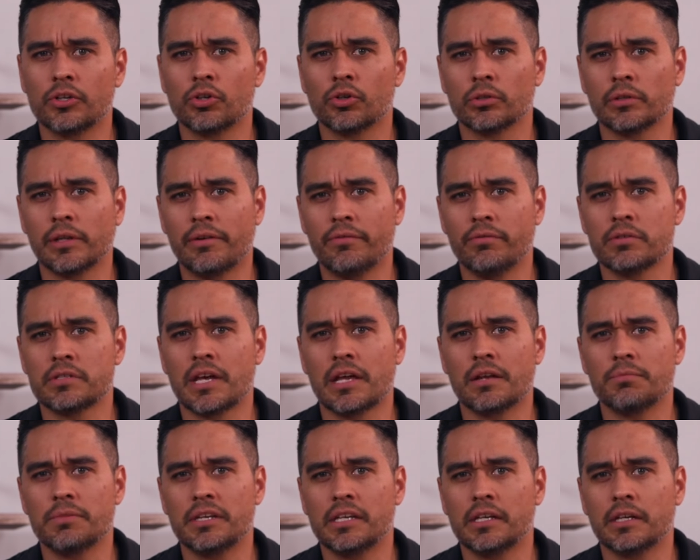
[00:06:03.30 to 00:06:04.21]
your level
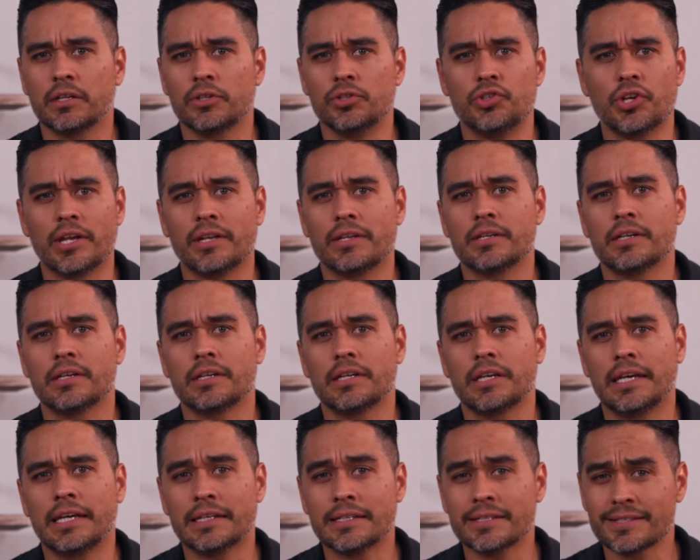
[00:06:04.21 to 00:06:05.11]
10 meeting agenda
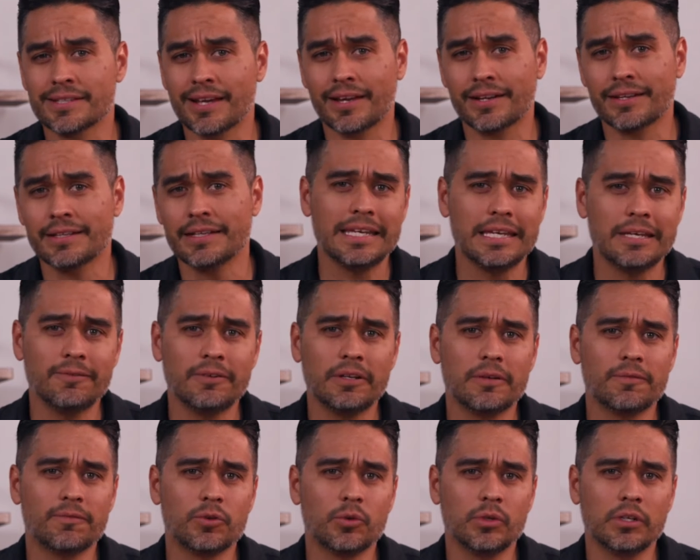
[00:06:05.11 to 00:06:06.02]
in Asana, even
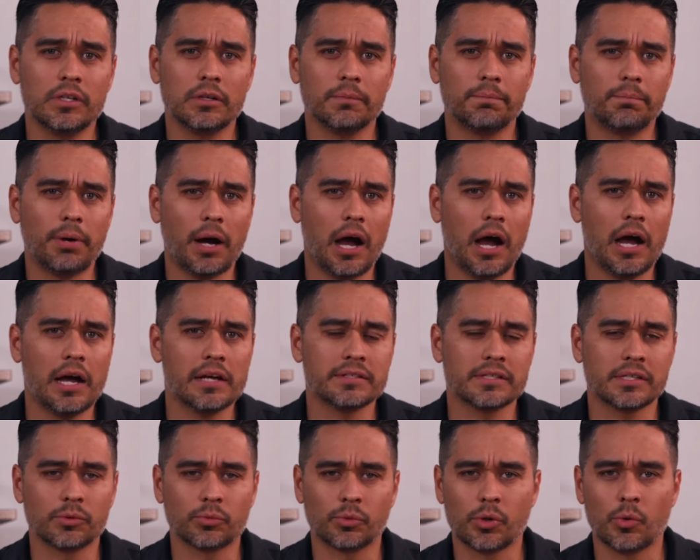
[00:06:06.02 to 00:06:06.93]
if you need to
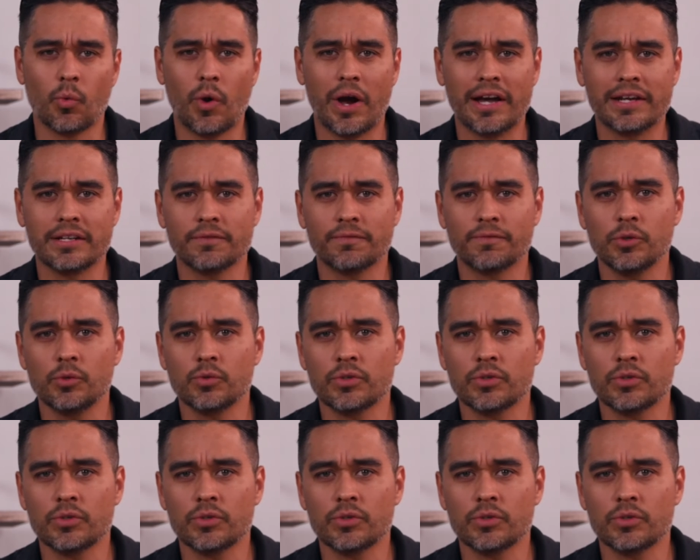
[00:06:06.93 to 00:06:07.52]
pause and rewind a few